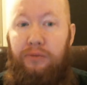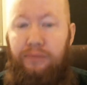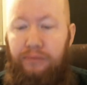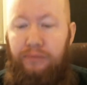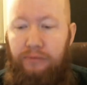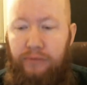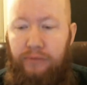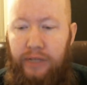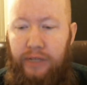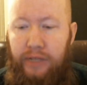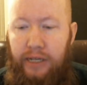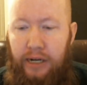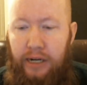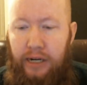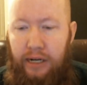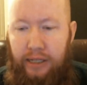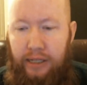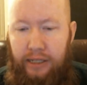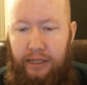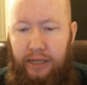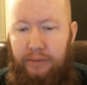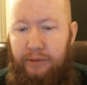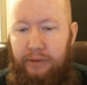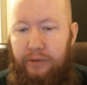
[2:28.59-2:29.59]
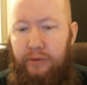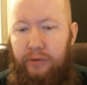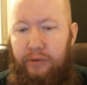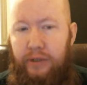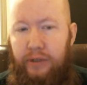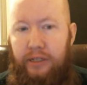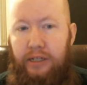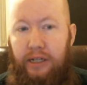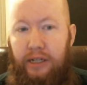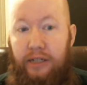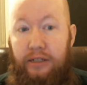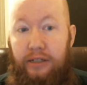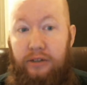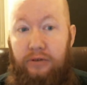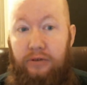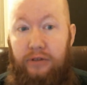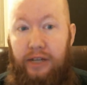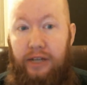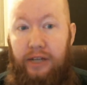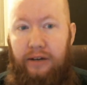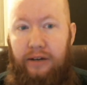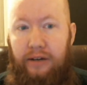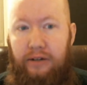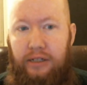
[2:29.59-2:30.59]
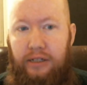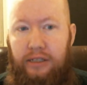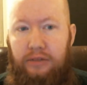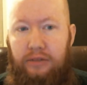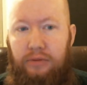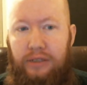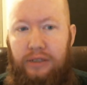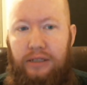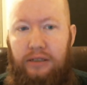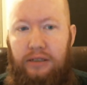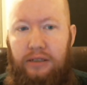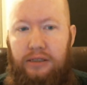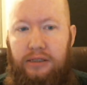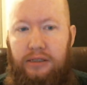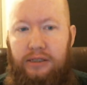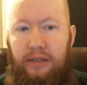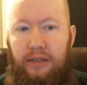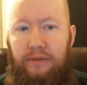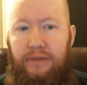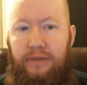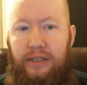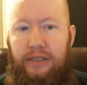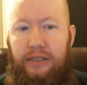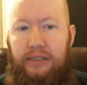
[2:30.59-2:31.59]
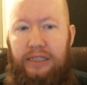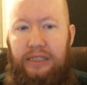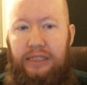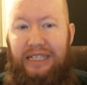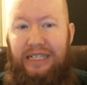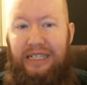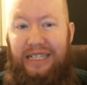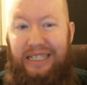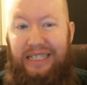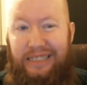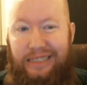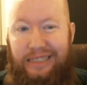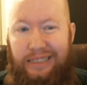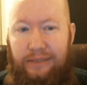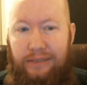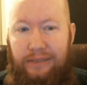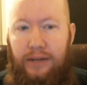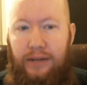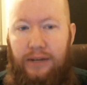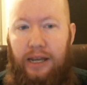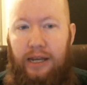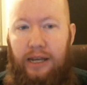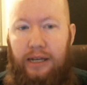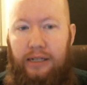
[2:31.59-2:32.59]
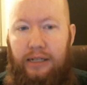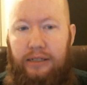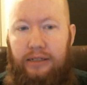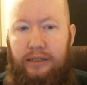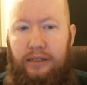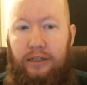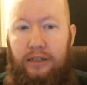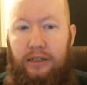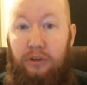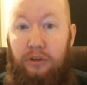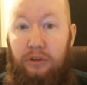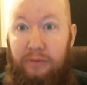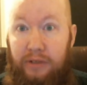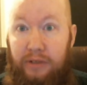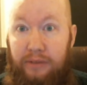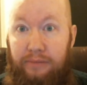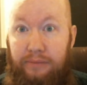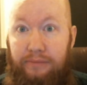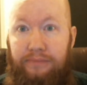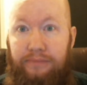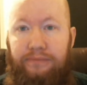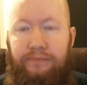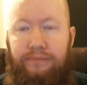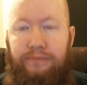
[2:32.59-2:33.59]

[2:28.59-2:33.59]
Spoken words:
In the game, you want to gonna do that, at least with stuff that's adhesive and aluminum.